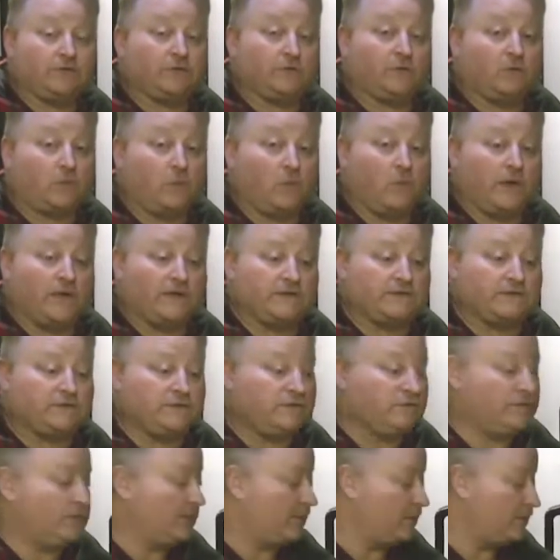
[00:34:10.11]
you don't want
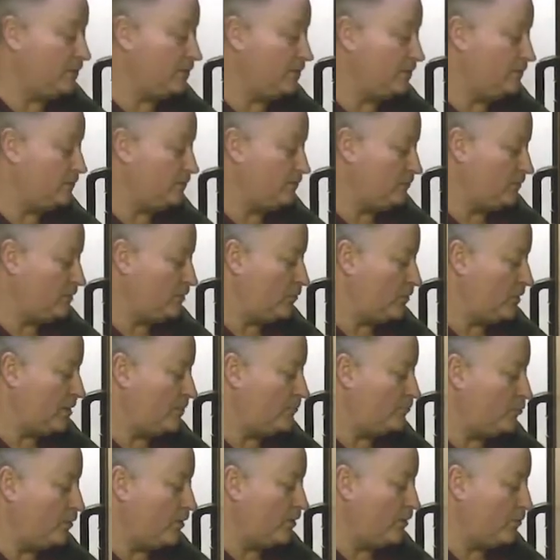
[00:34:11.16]
to, and you want to
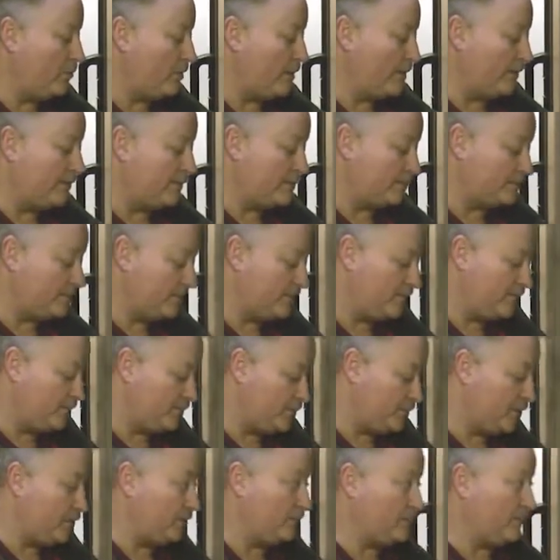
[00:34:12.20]
boil water or something,
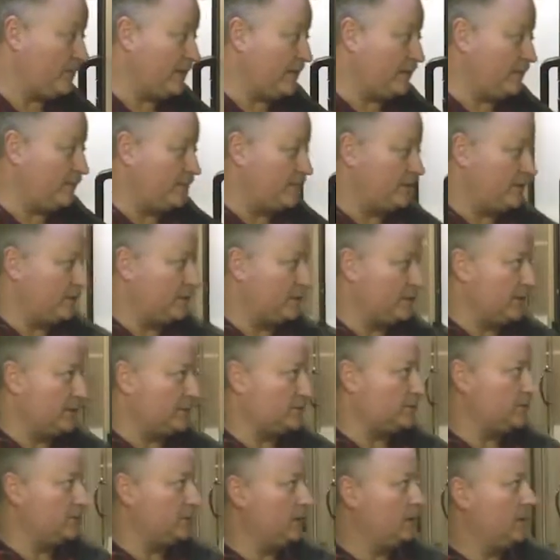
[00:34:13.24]
you can do that with the
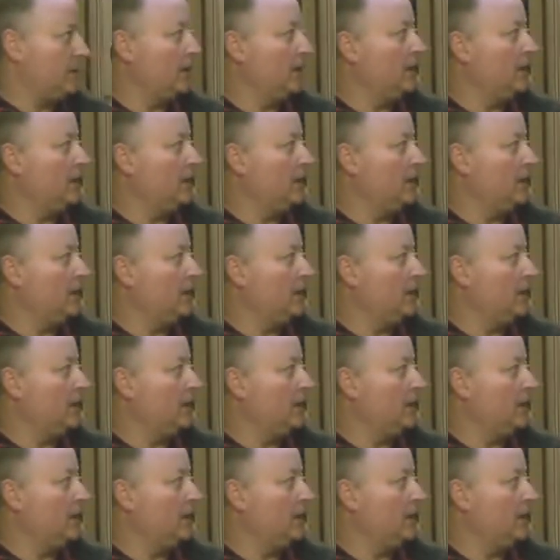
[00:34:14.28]
induction.